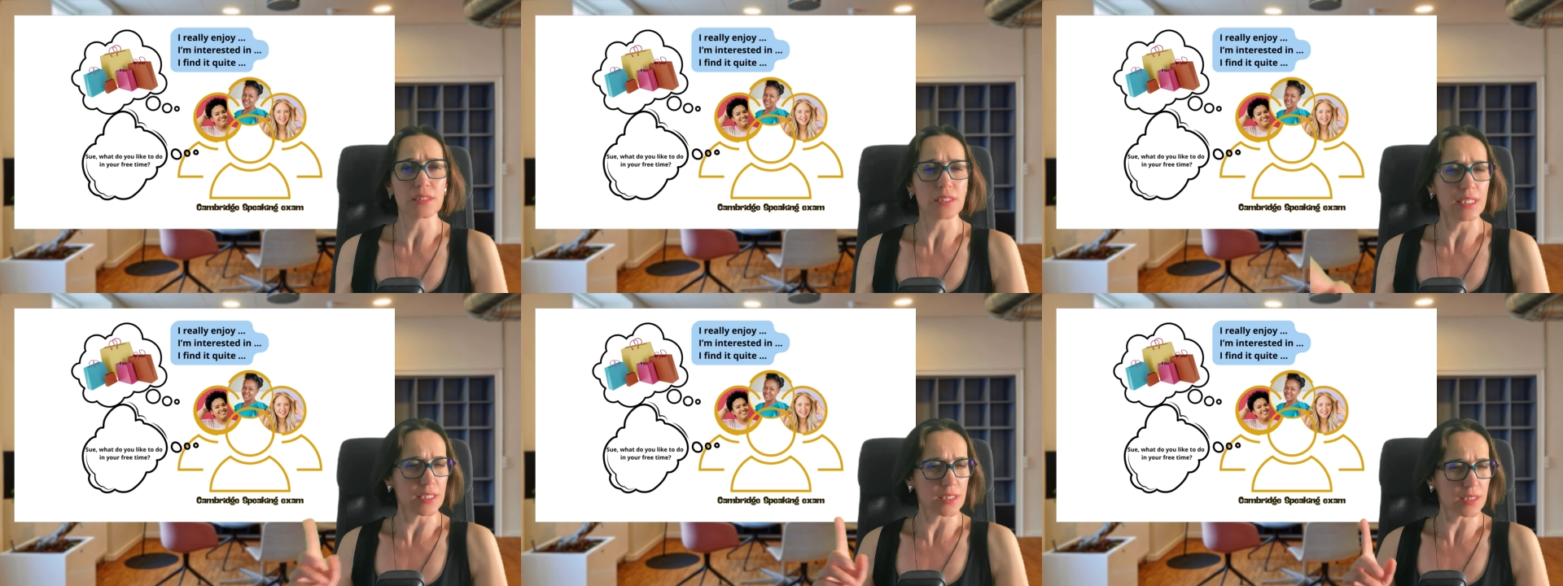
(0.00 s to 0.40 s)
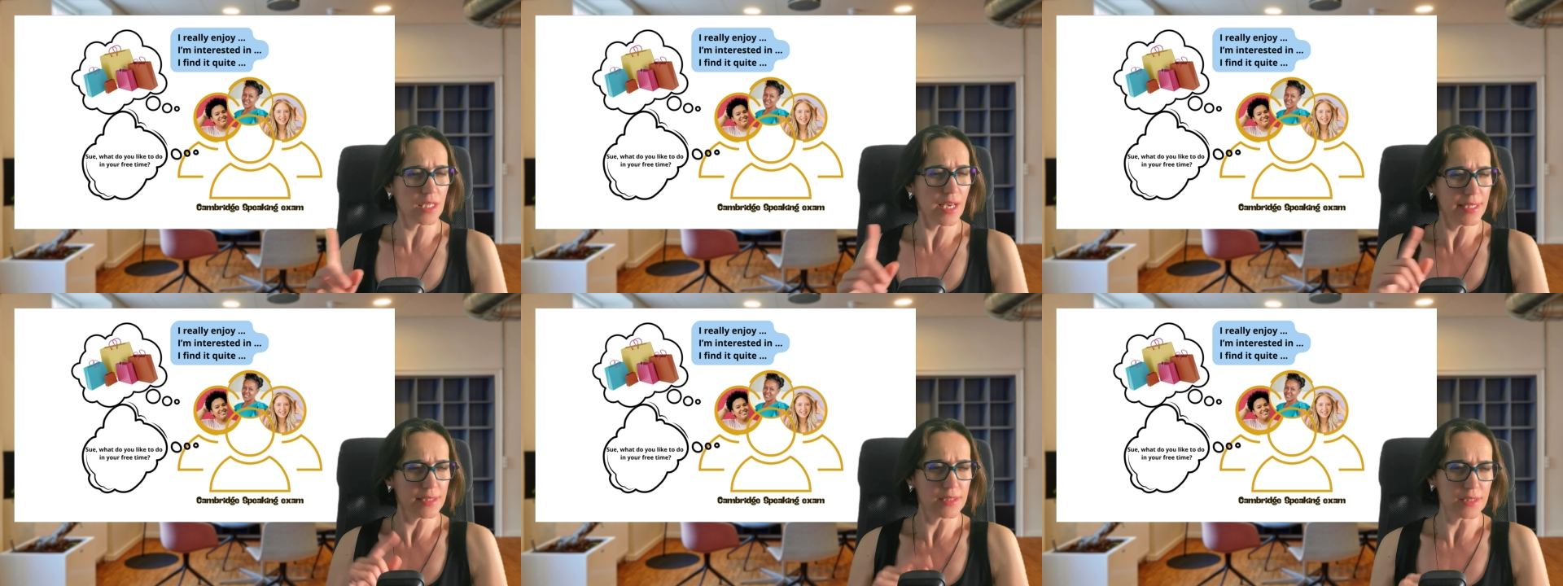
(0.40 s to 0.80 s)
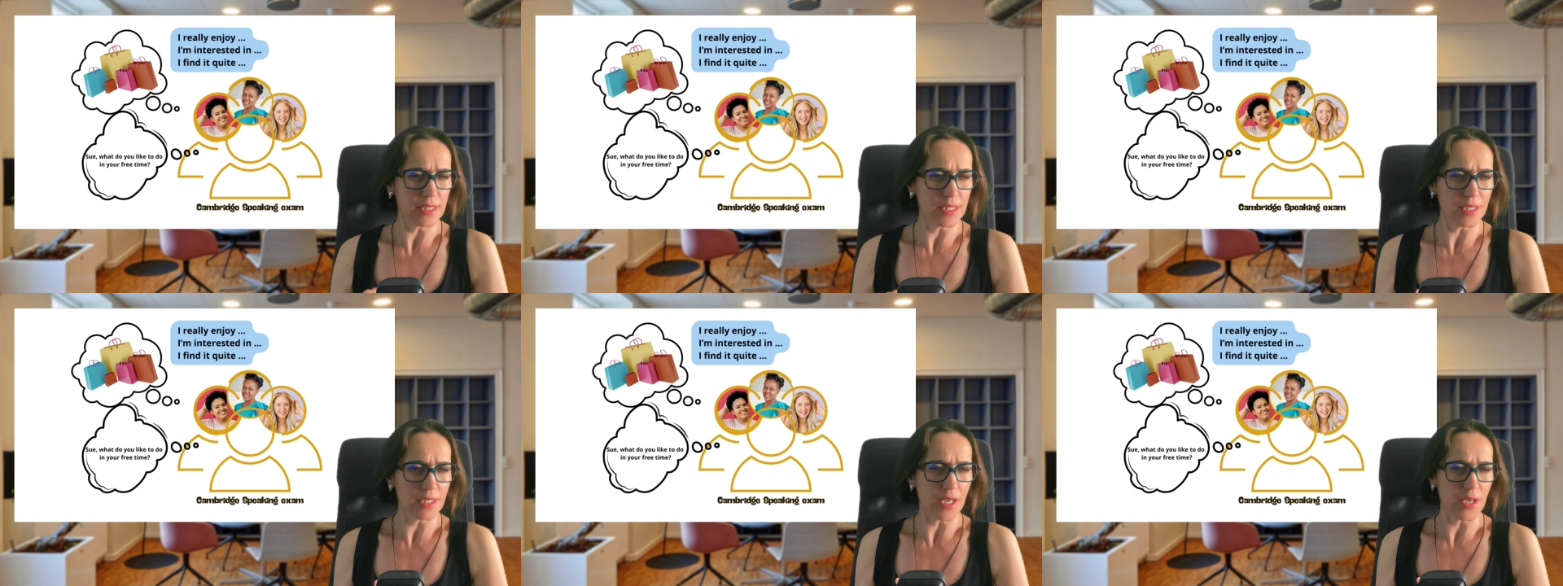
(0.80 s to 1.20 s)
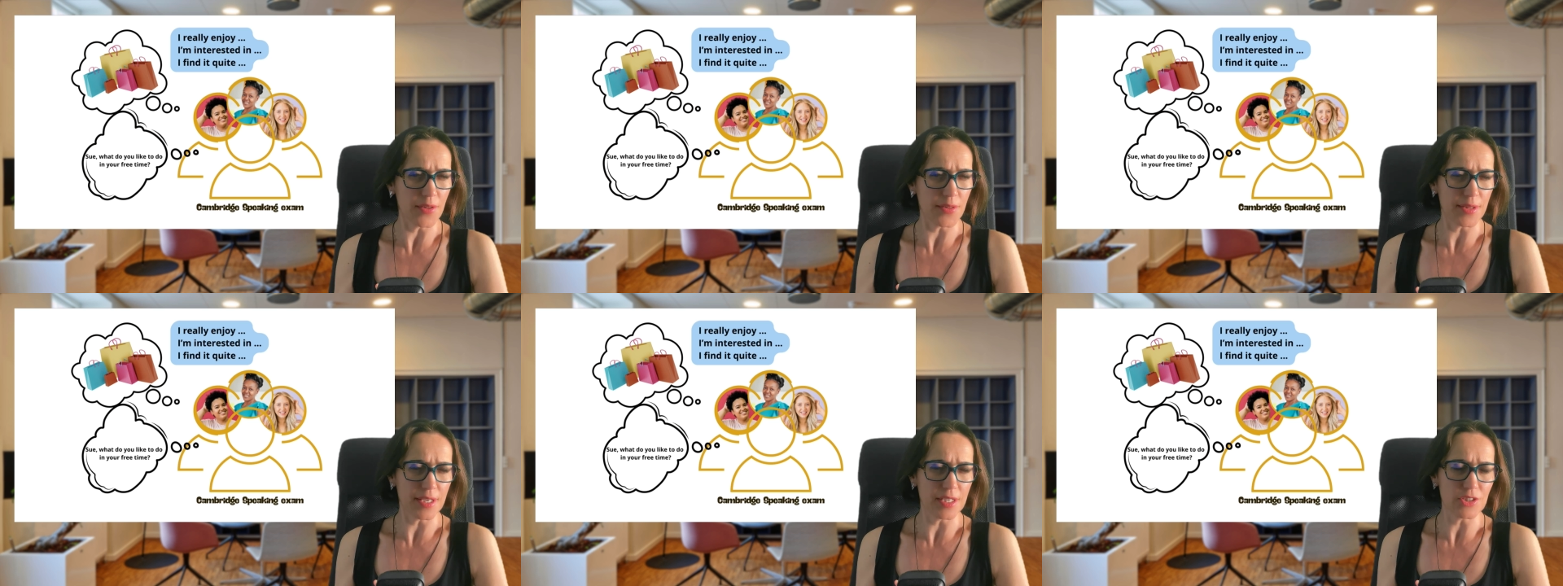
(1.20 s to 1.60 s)
exciting, I
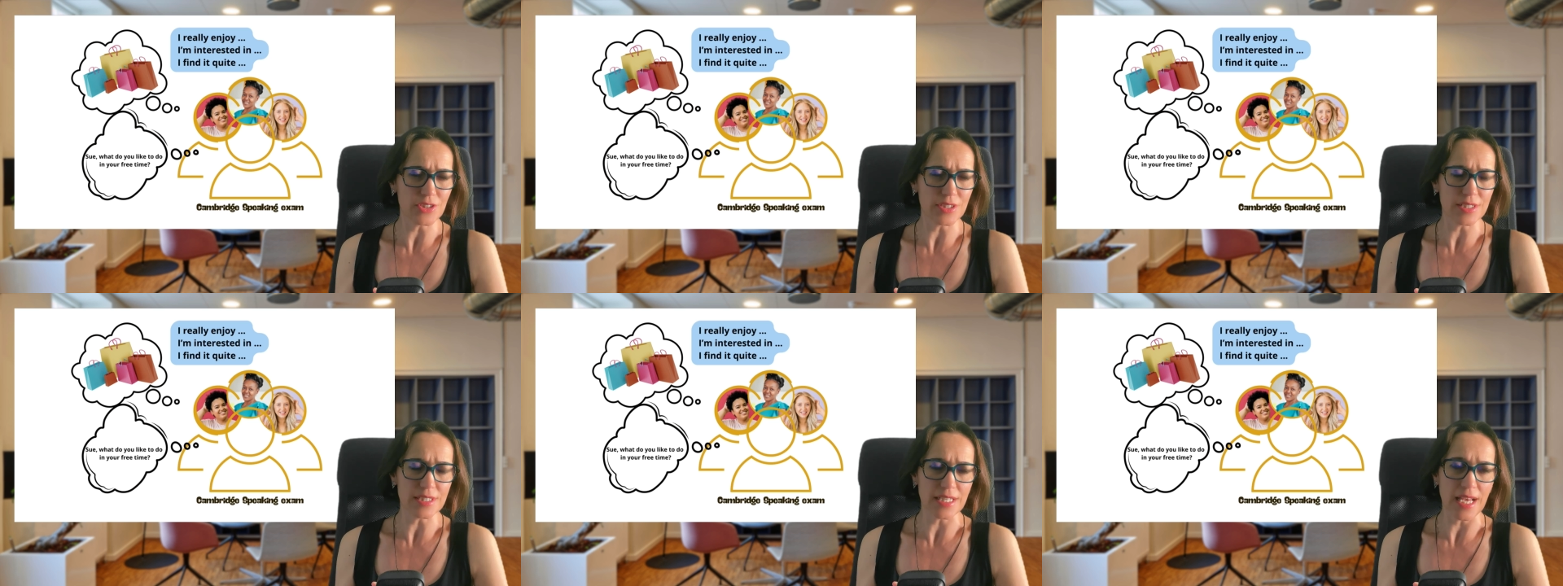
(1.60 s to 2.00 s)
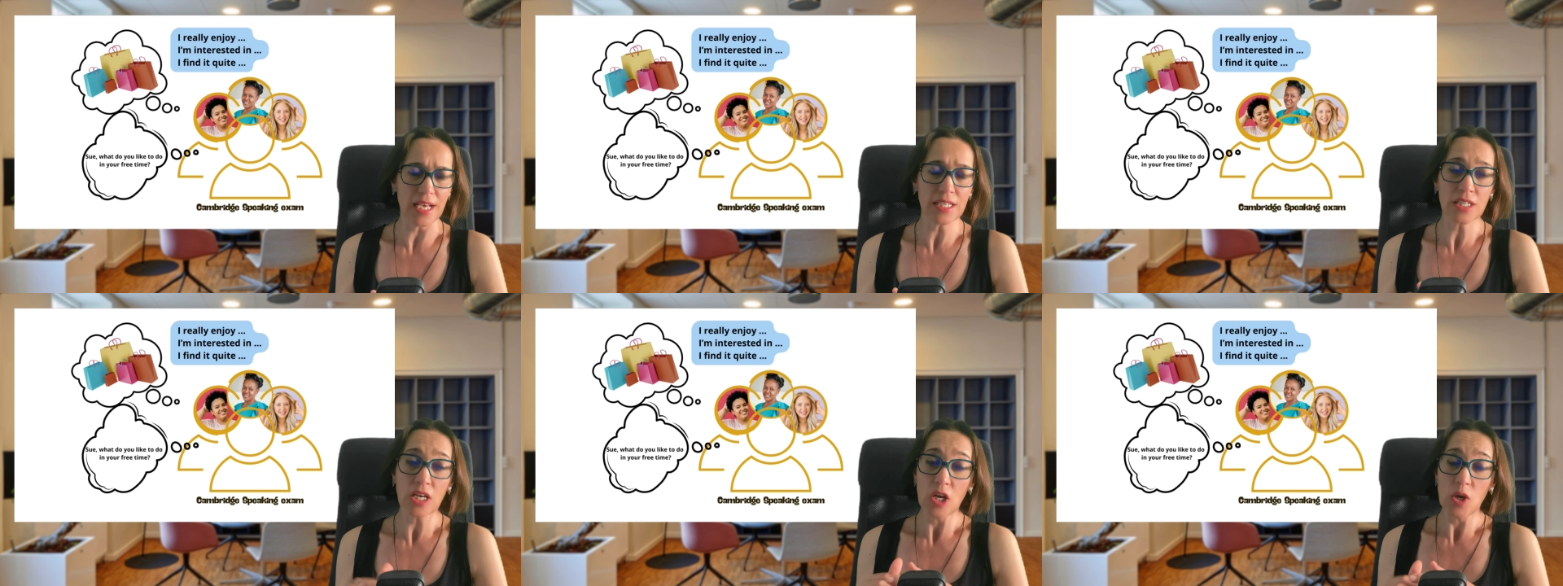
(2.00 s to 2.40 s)
think she said.